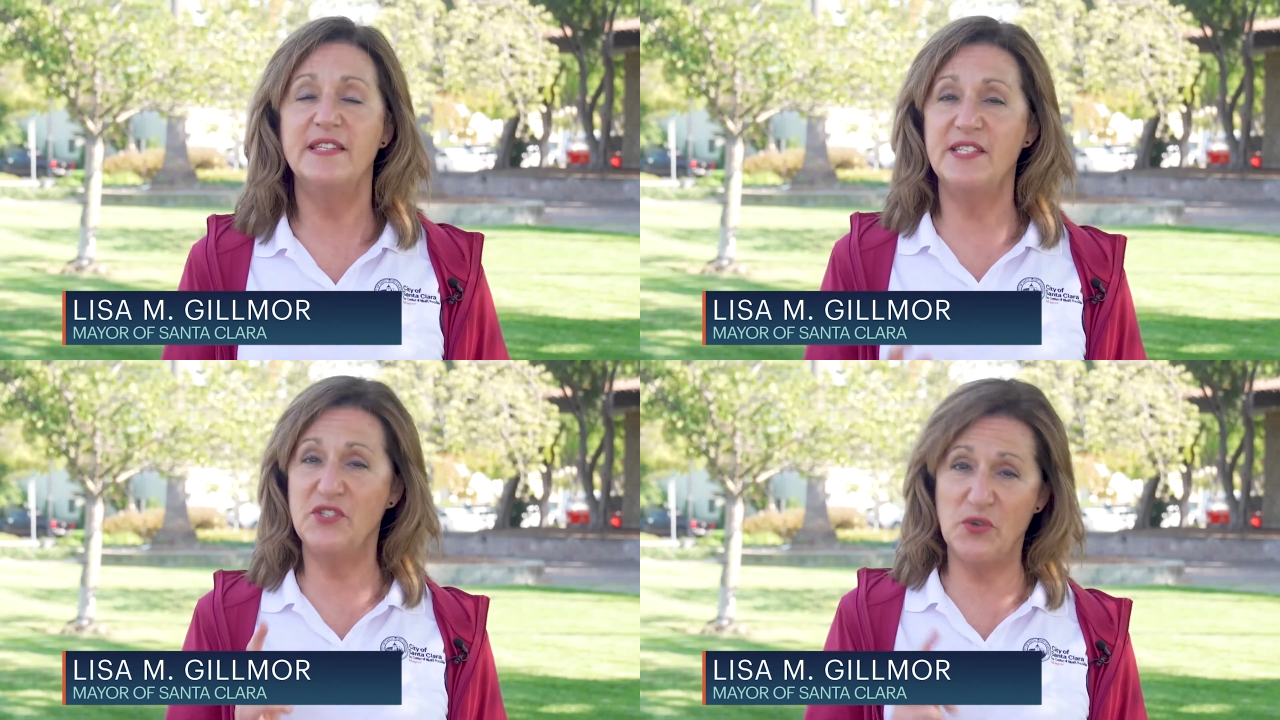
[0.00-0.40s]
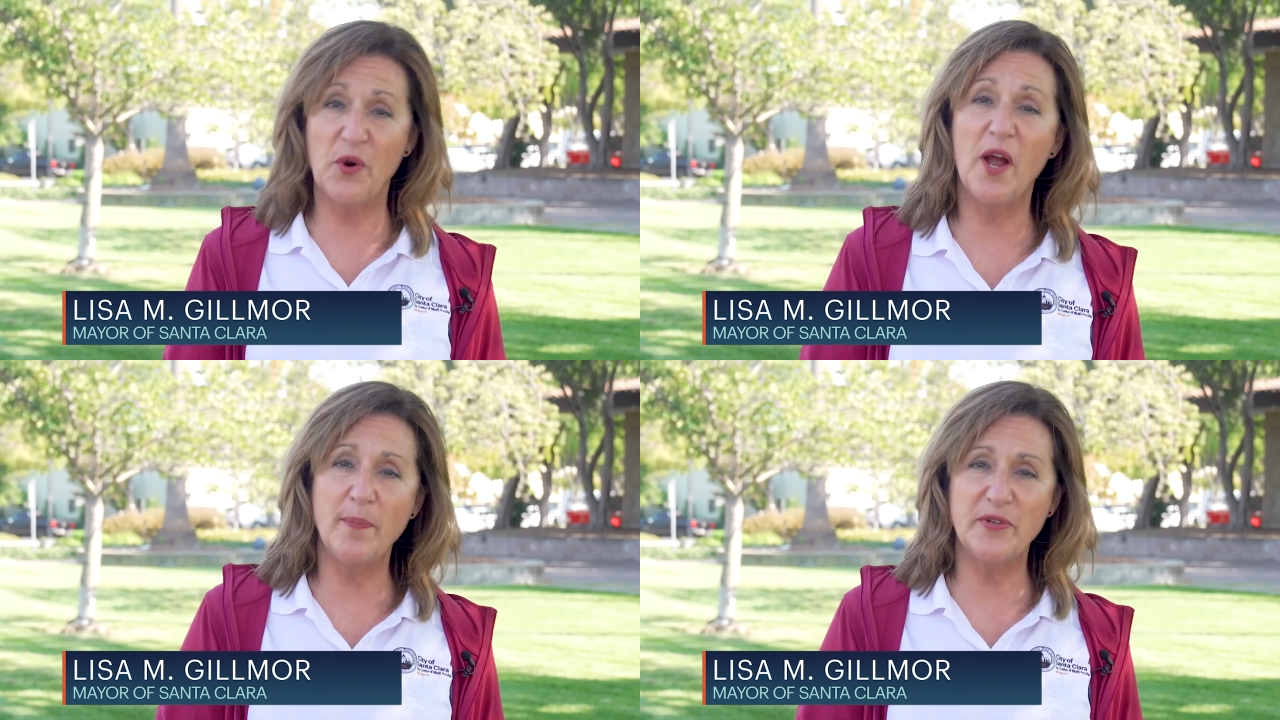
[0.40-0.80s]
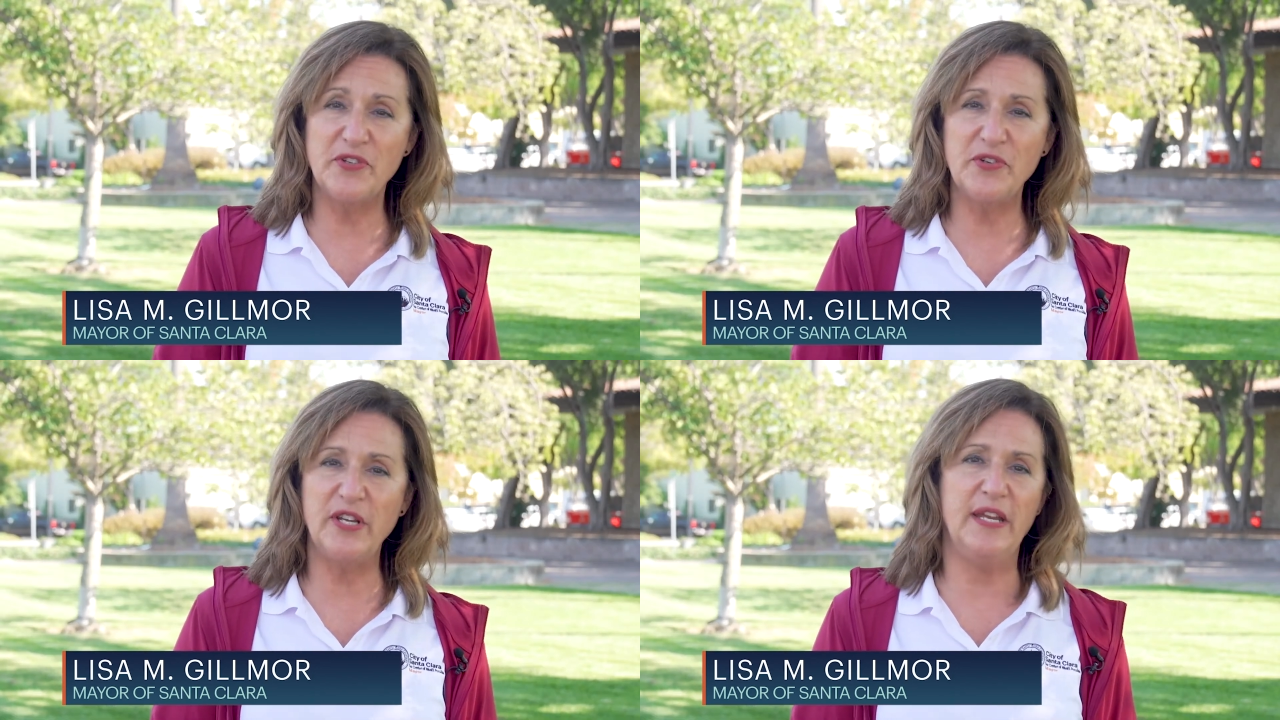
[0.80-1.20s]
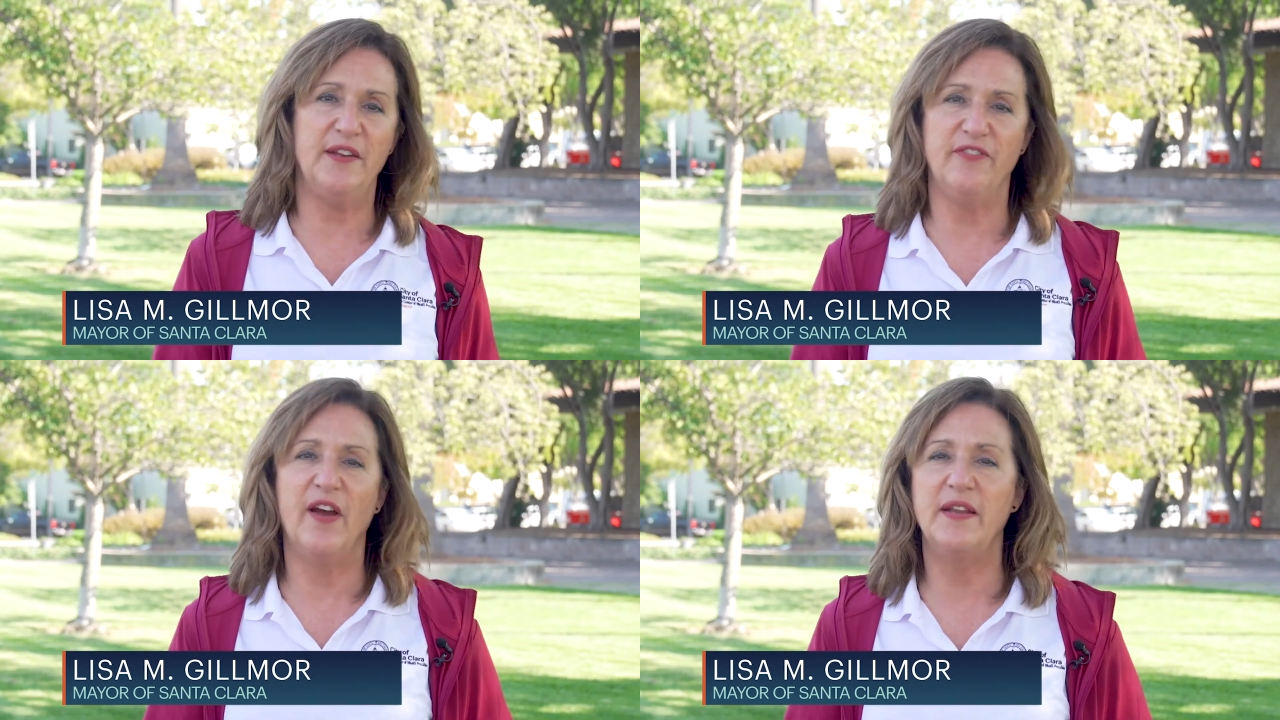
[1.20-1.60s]
This is your opportunity
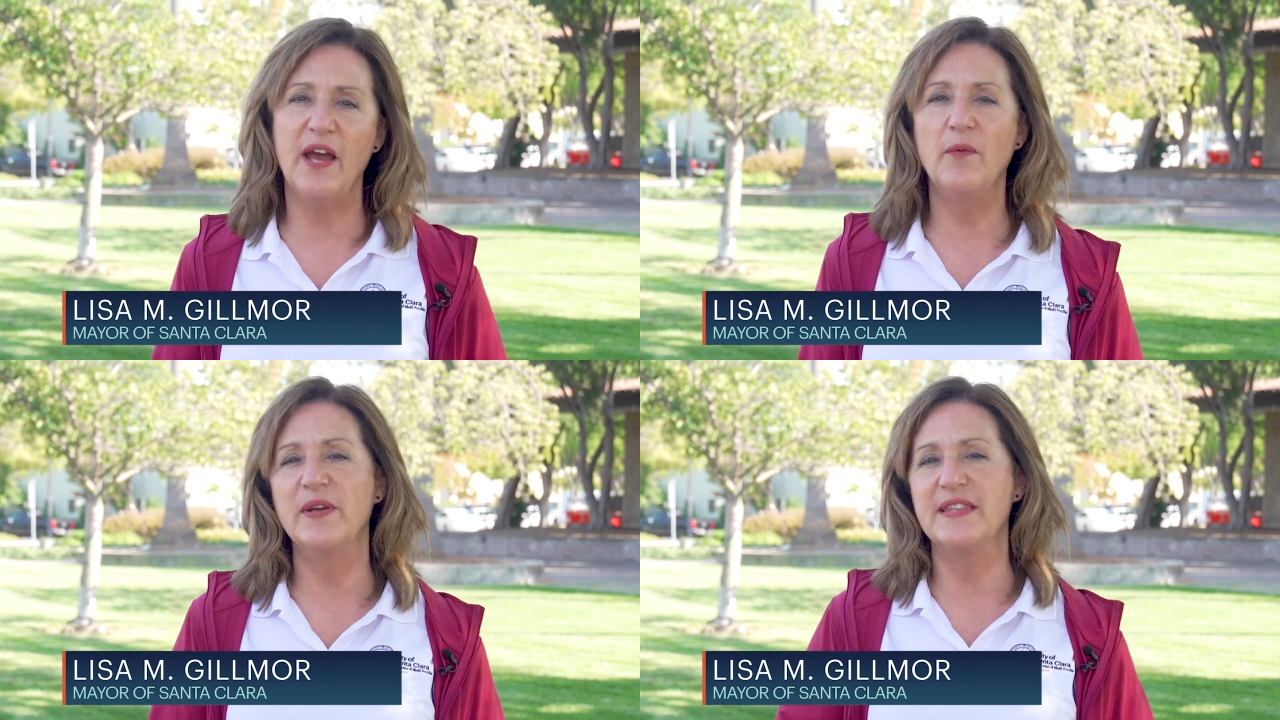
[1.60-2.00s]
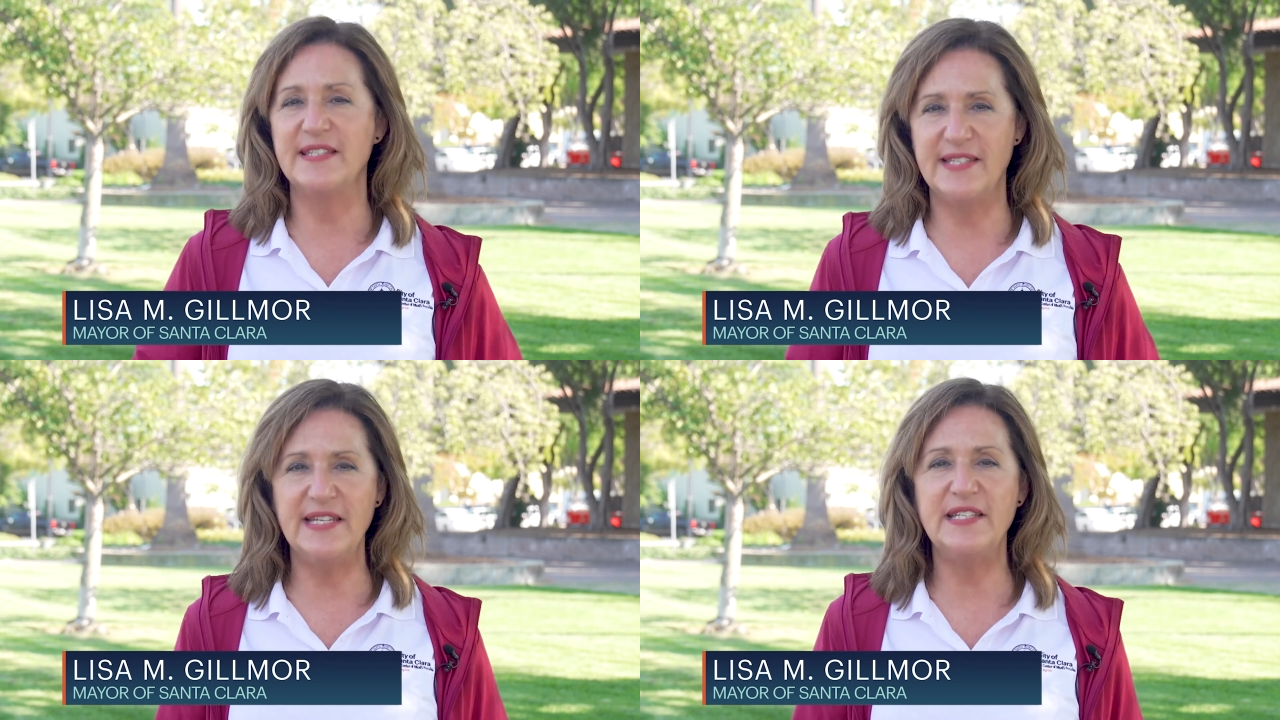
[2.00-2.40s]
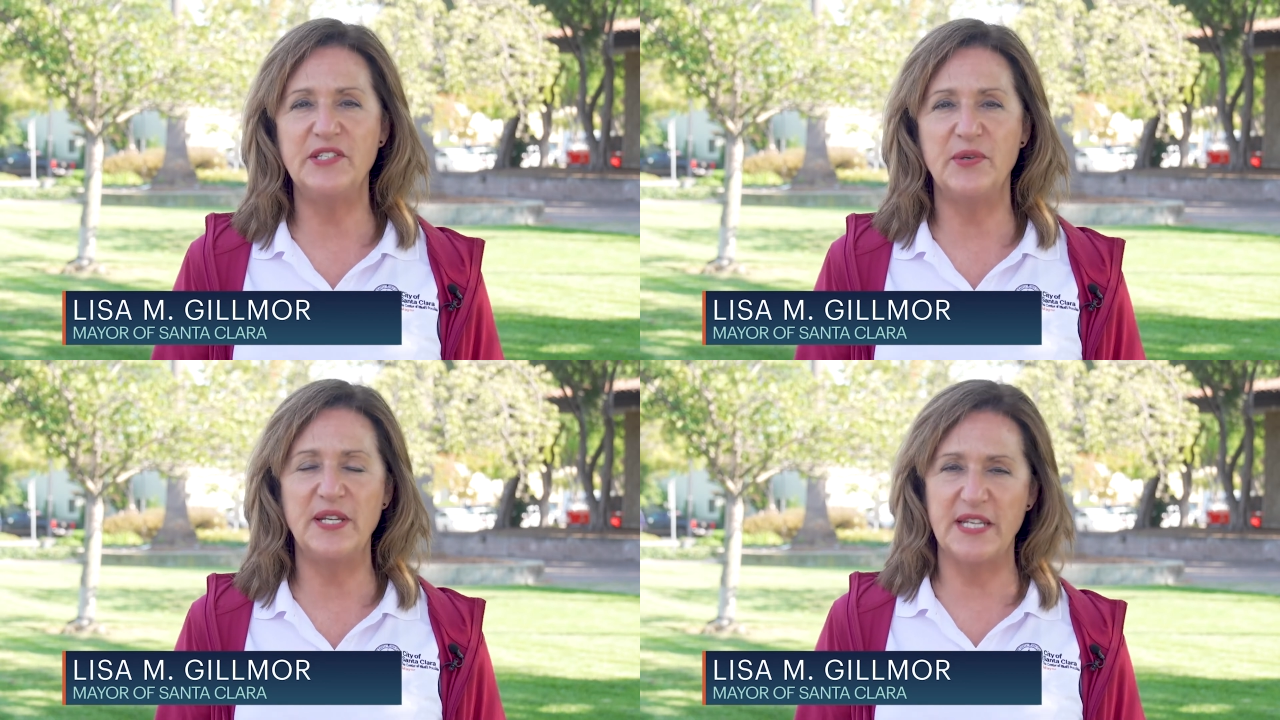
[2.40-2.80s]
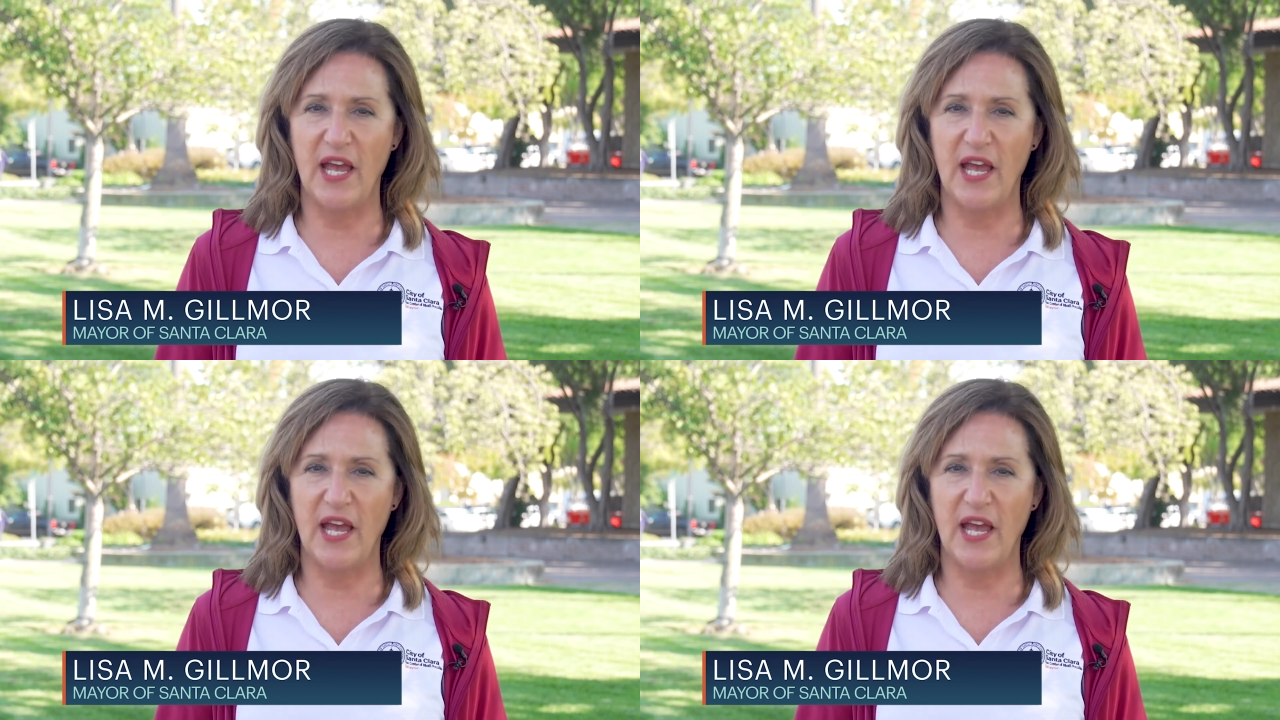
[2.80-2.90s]
to find out what the city's doing to